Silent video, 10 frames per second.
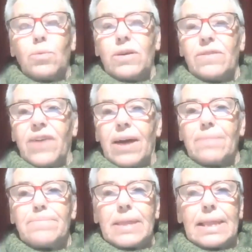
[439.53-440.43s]
with
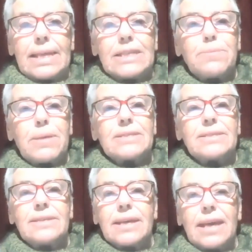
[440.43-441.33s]

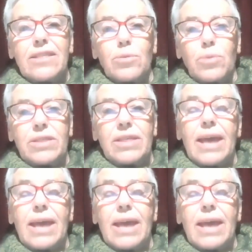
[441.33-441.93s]
lesbians together with